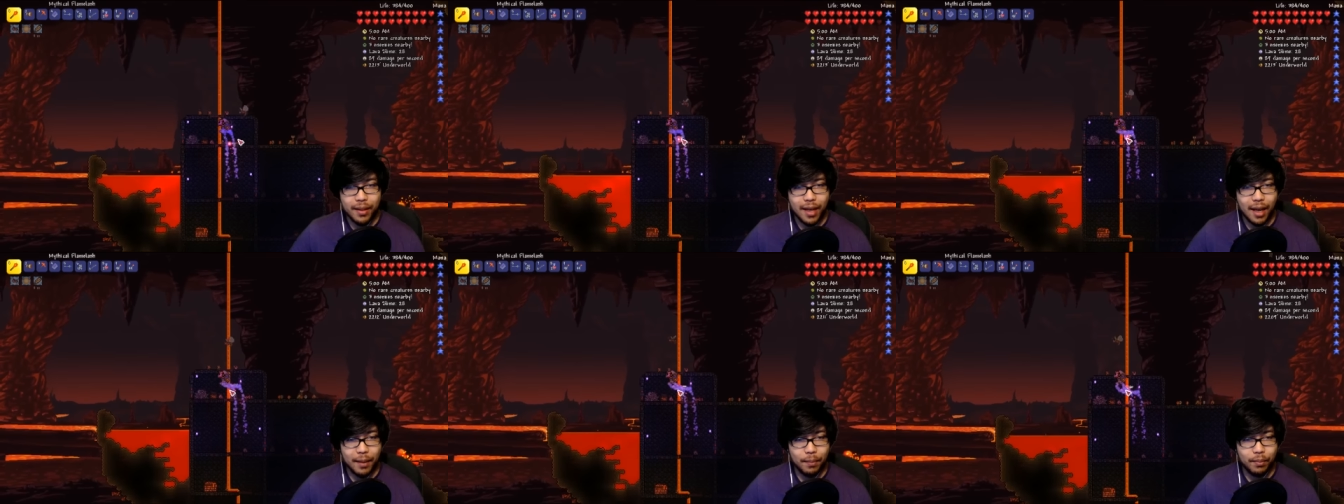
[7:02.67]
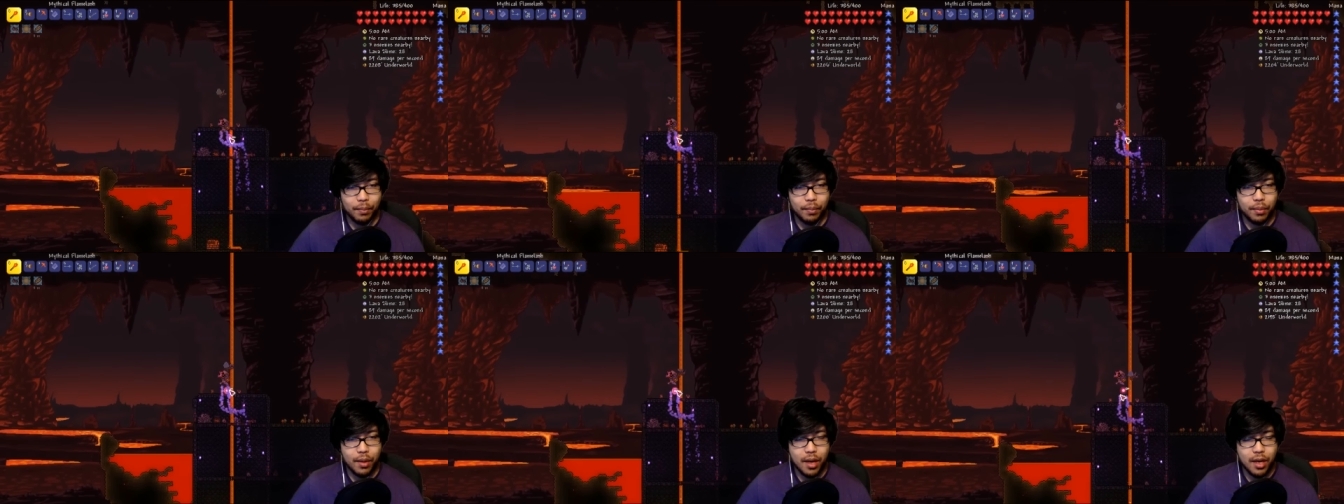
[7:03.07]
I'm
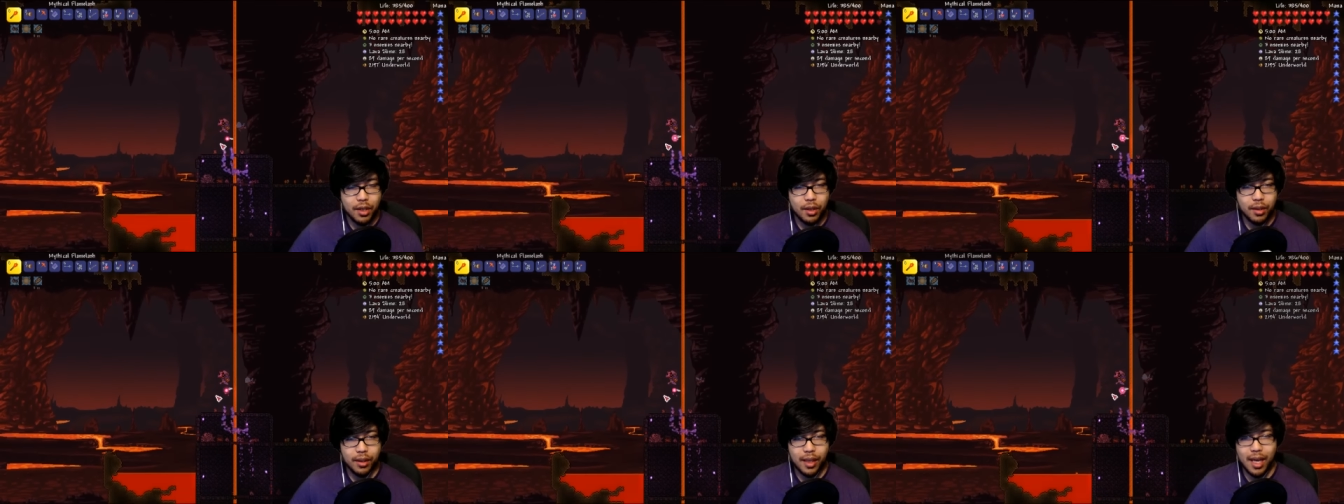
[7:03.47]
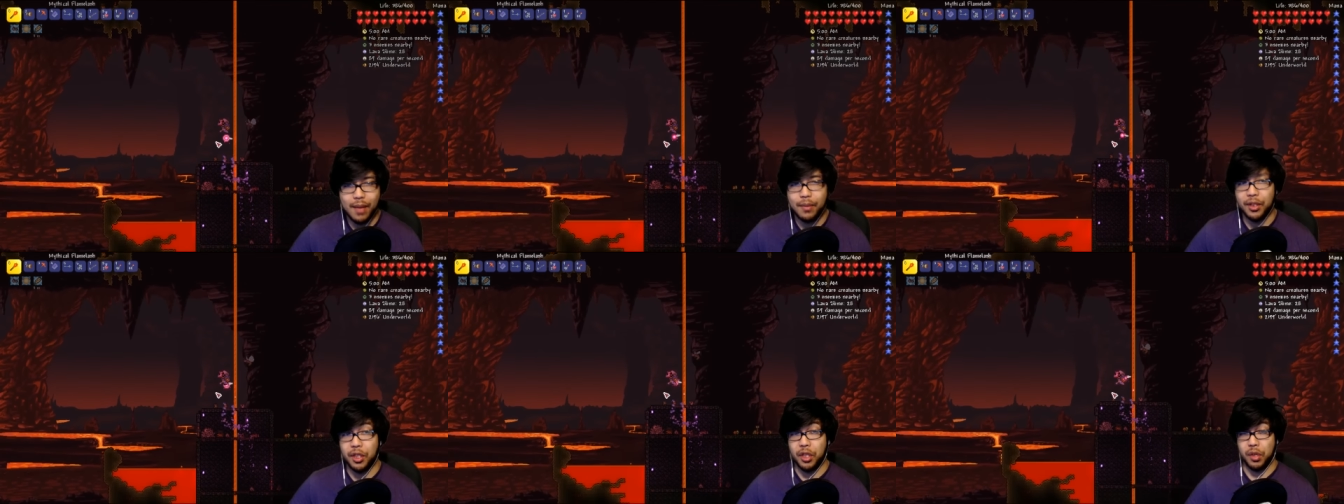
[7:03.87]
pretty sure the
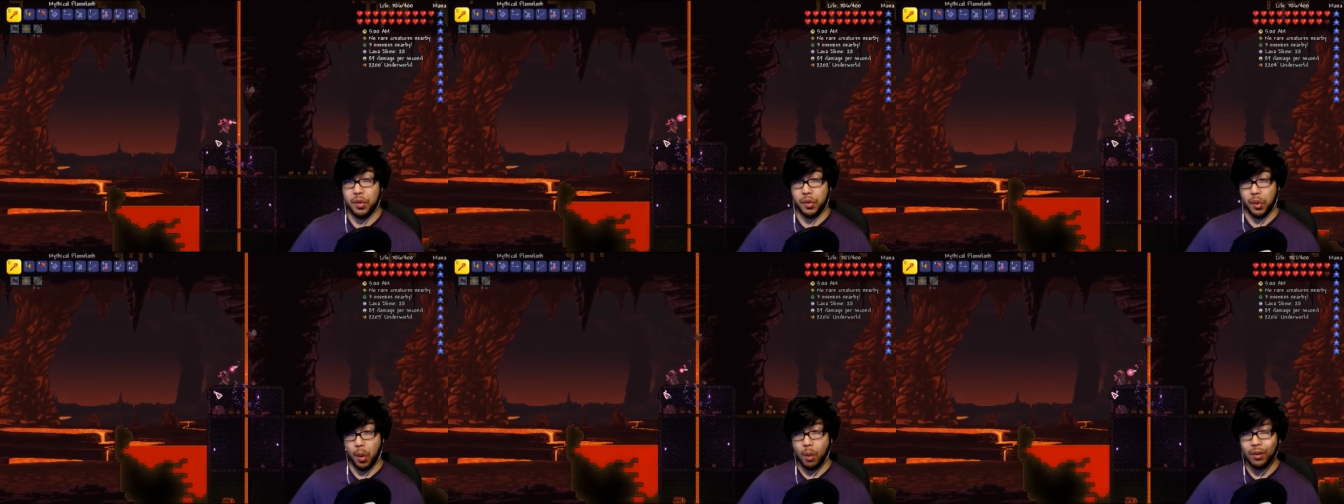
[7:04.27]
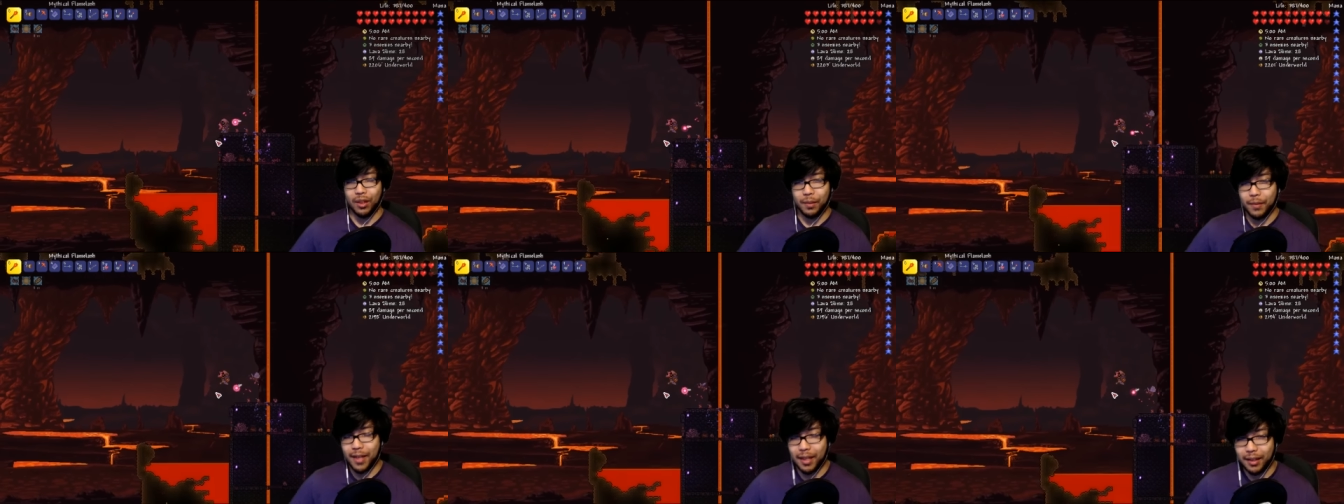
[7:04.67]
game is
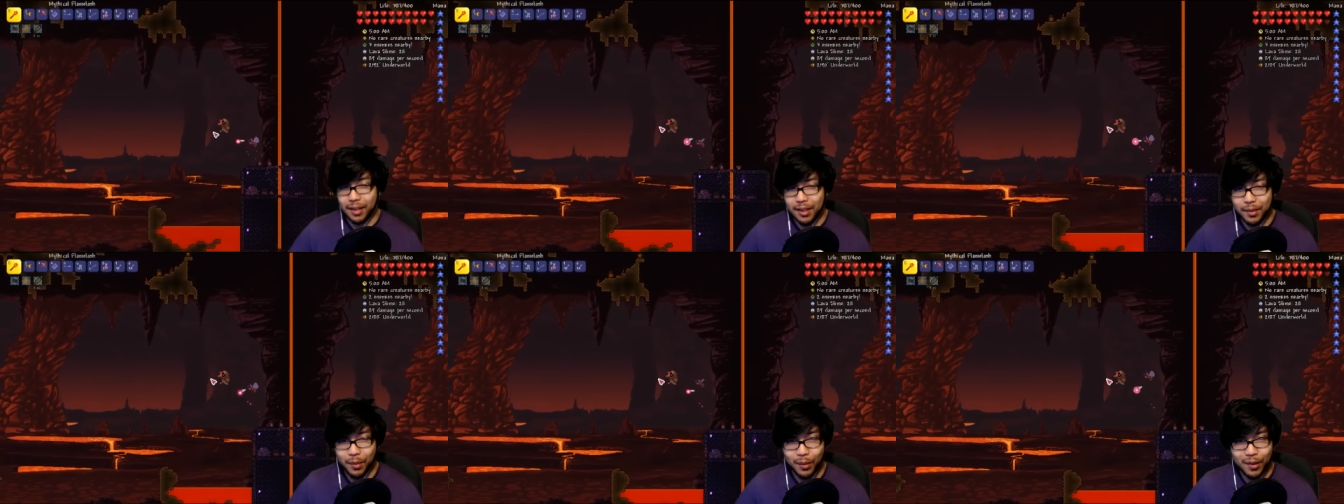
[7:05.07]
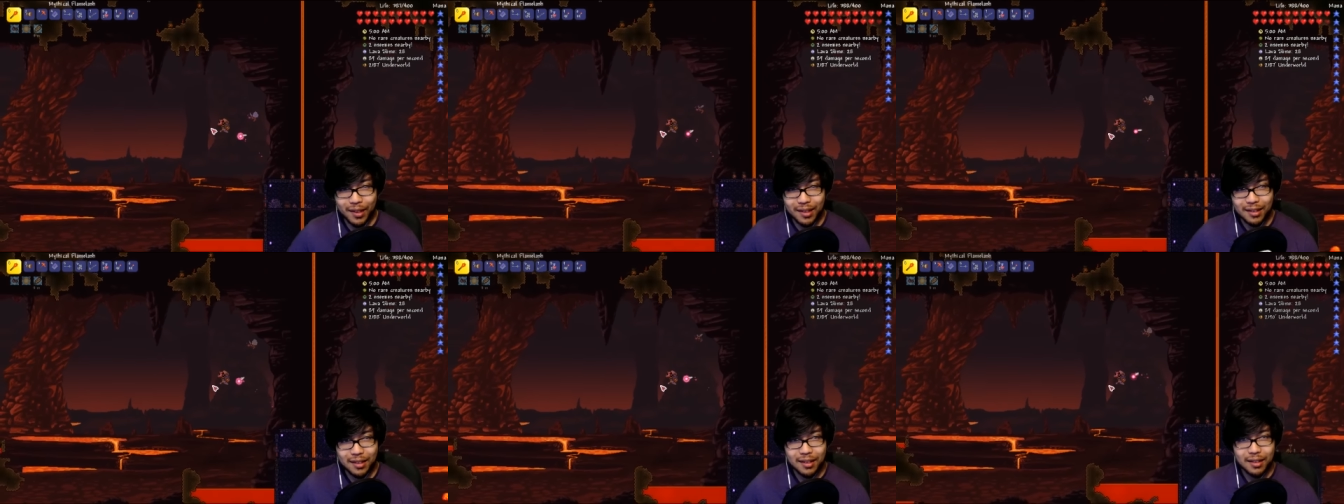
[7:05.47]
trolling me at this point.